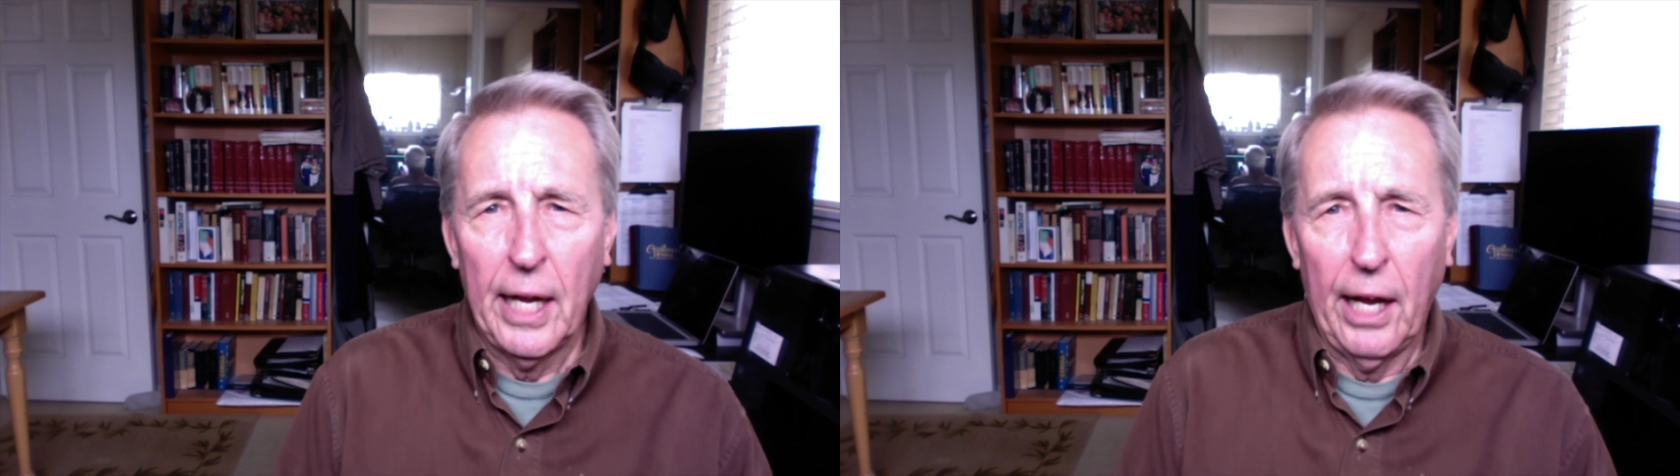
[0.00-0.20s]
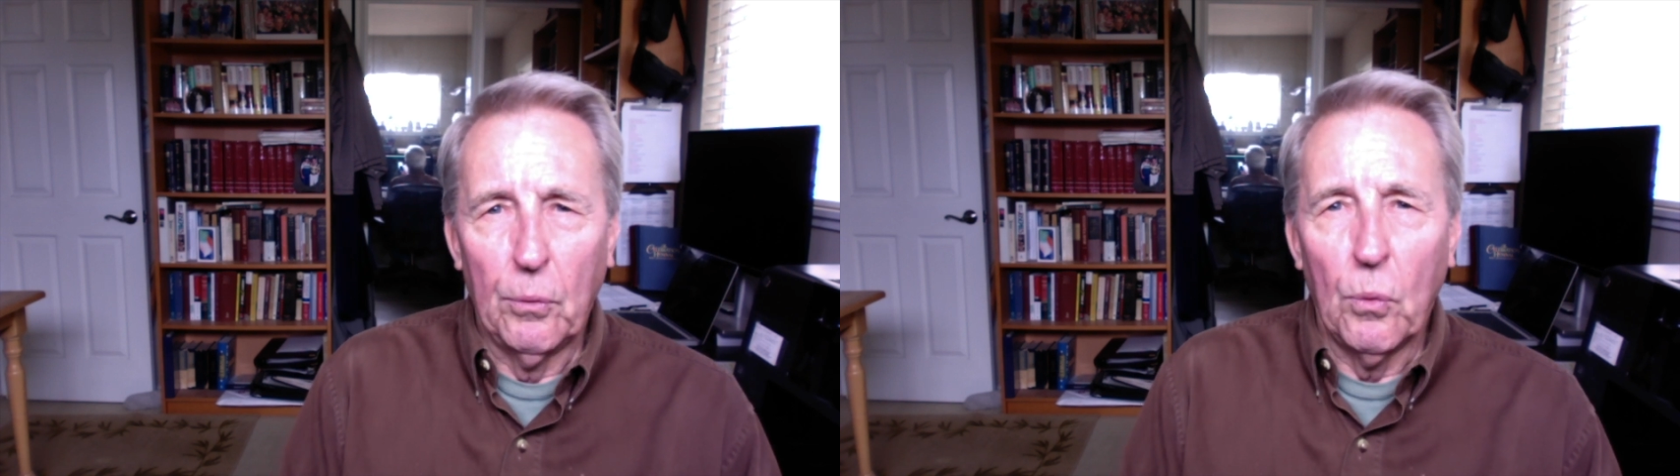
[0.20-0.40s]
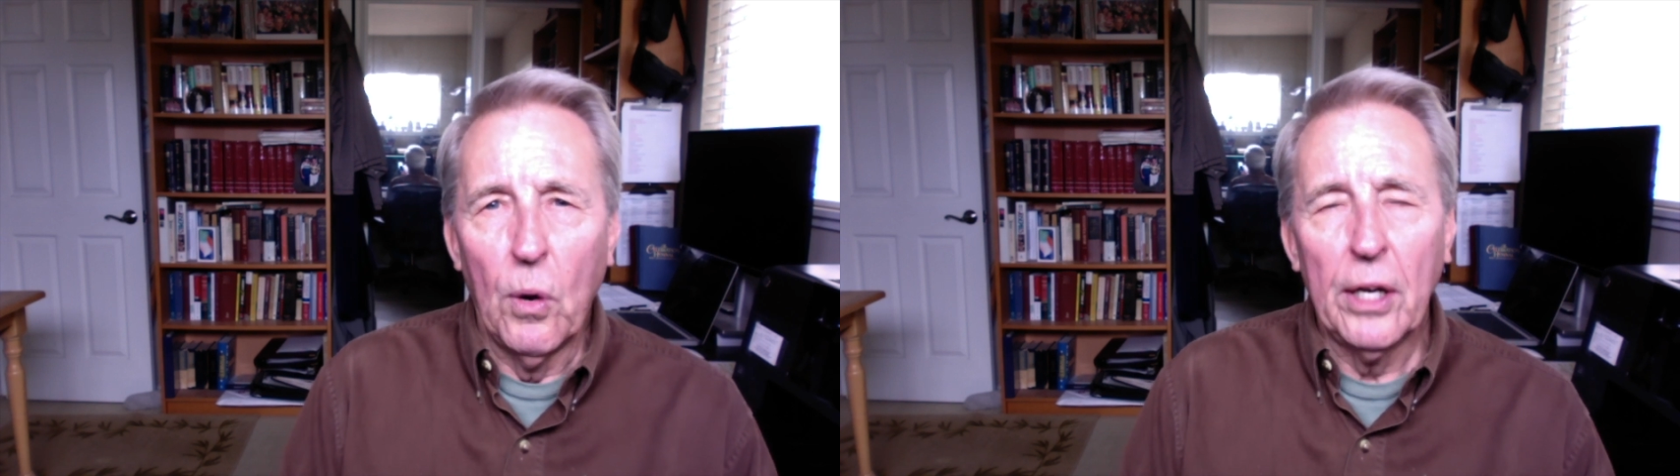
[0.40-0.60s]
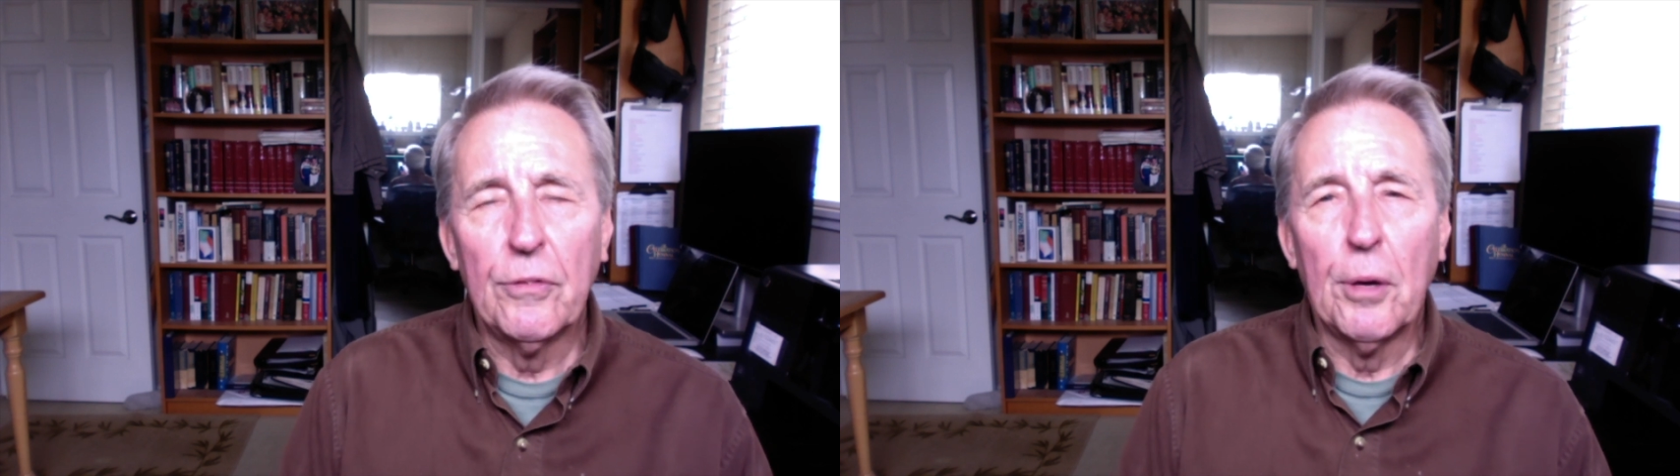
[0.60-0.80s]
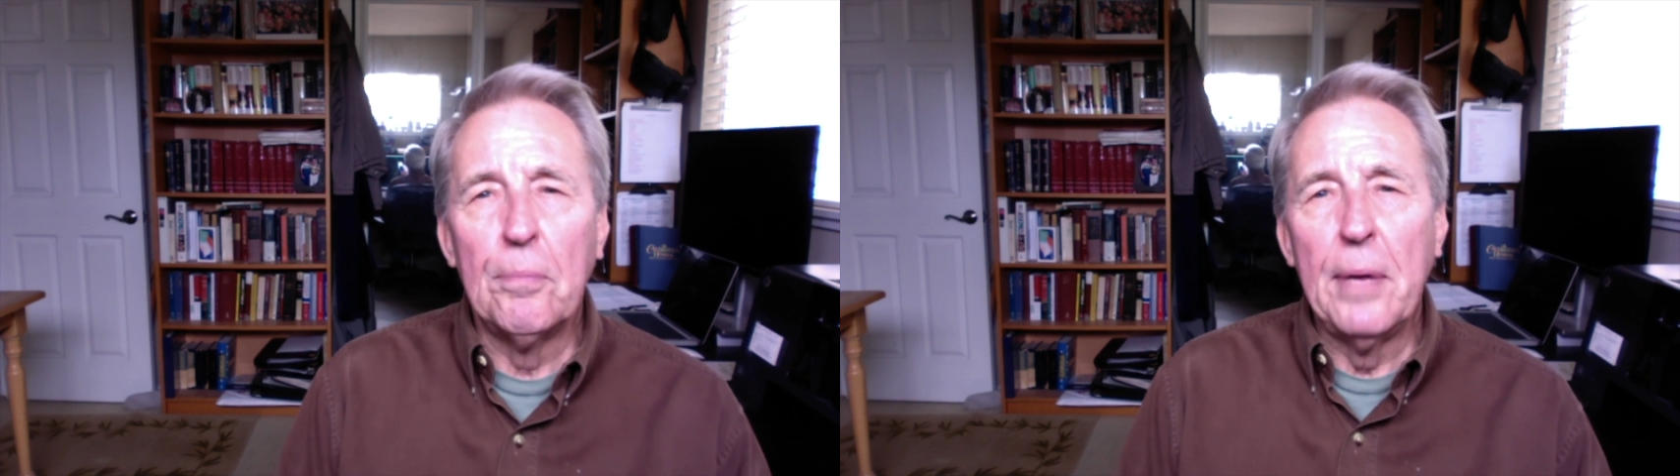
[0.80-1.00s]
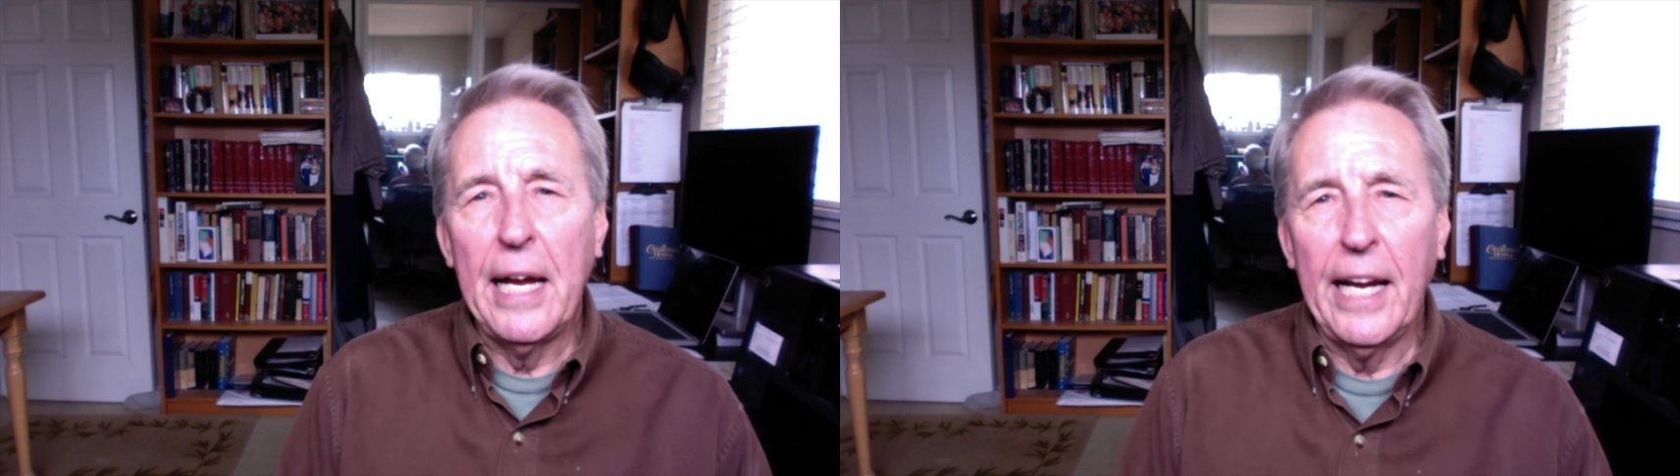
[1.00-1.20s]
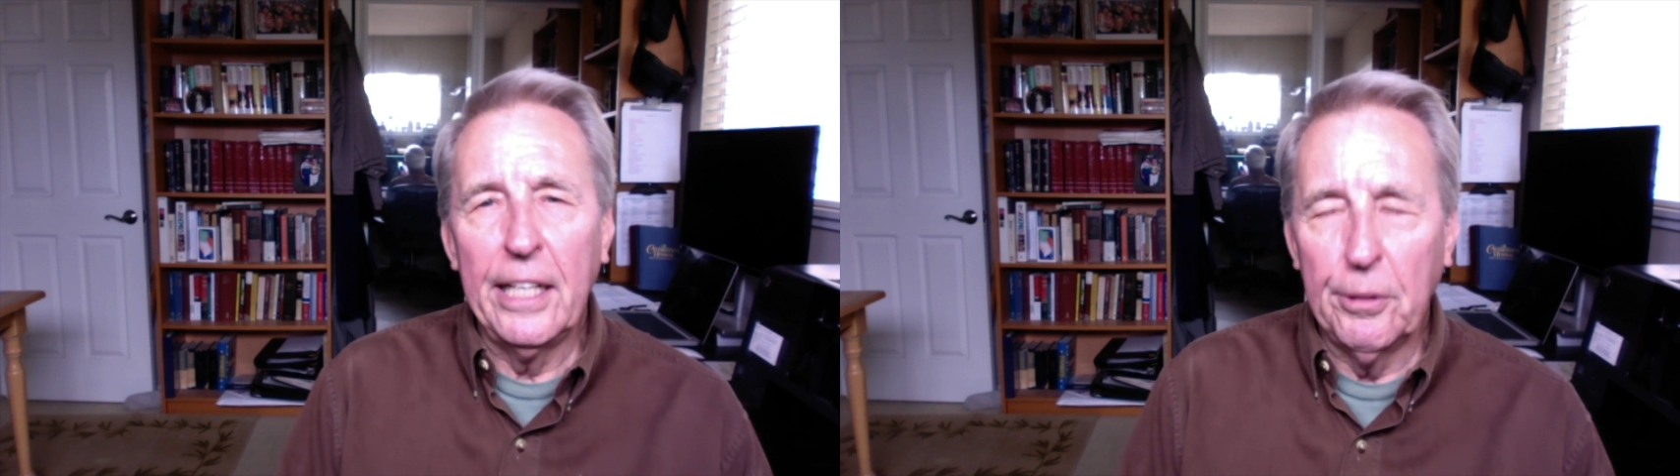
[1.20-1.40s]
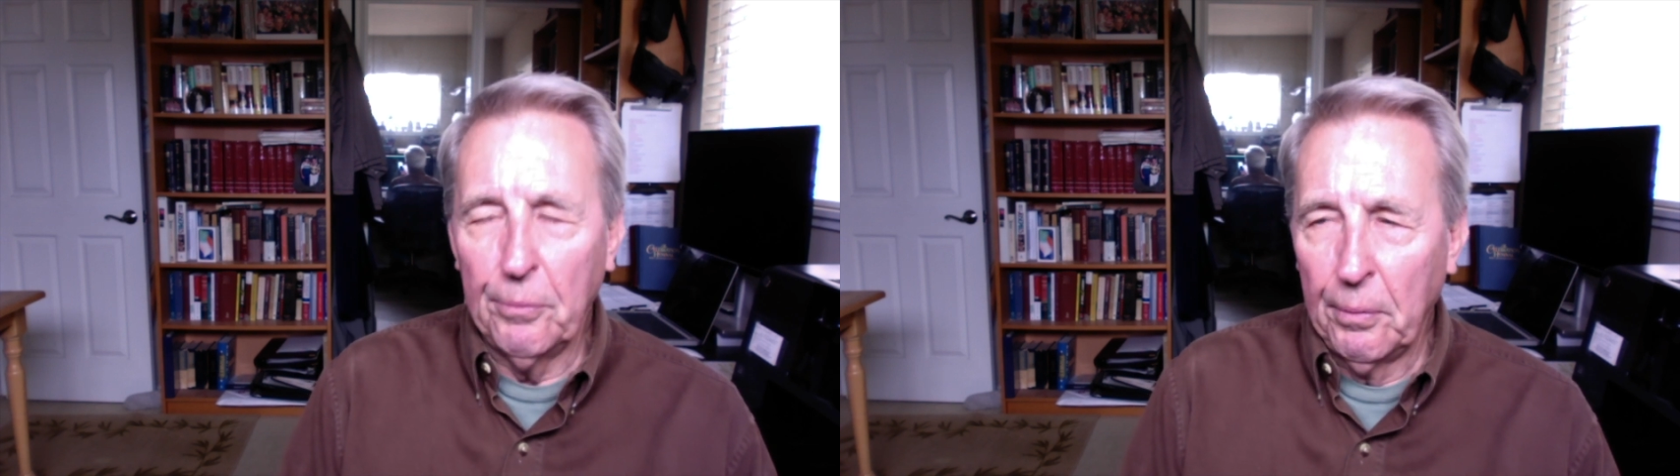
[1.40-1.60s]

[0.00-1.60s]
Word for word: And one of the main